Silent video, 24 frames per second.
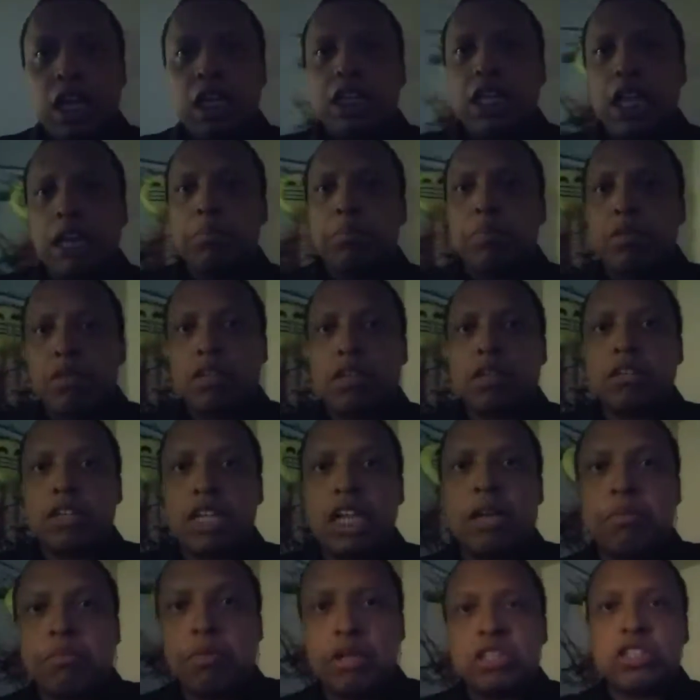keep
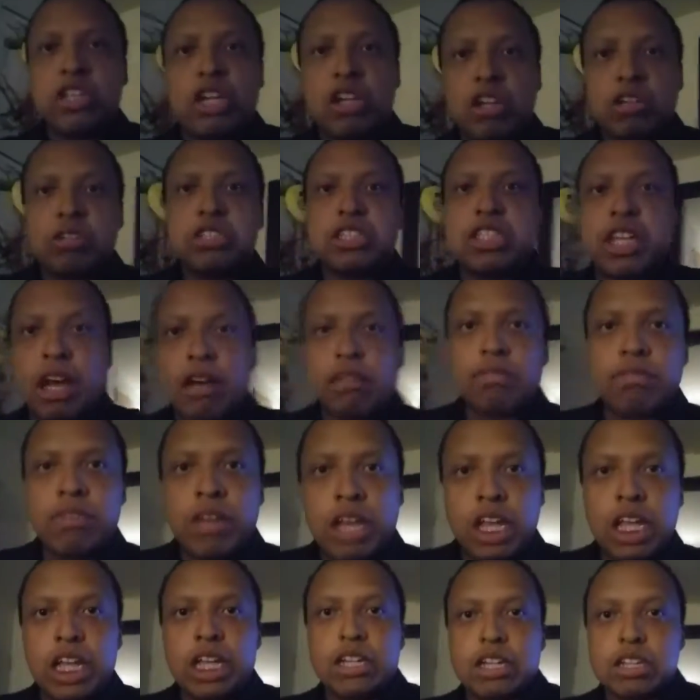it to yourself
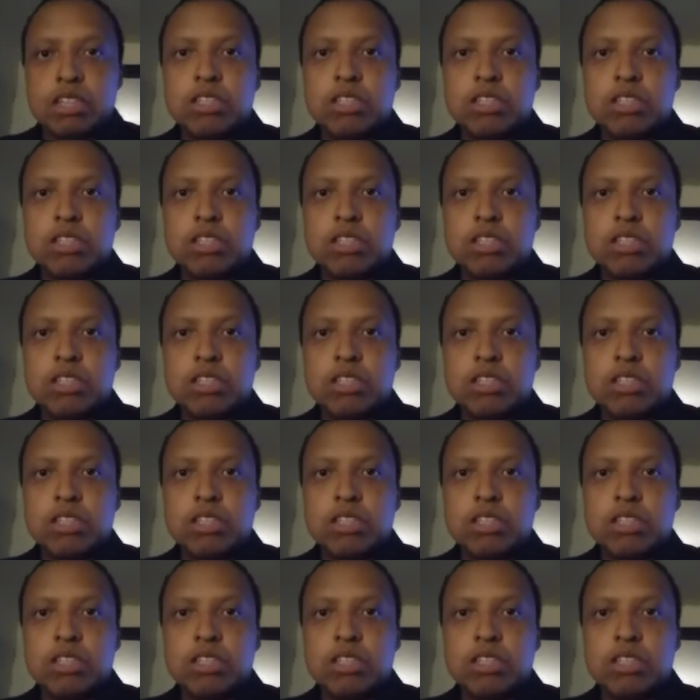in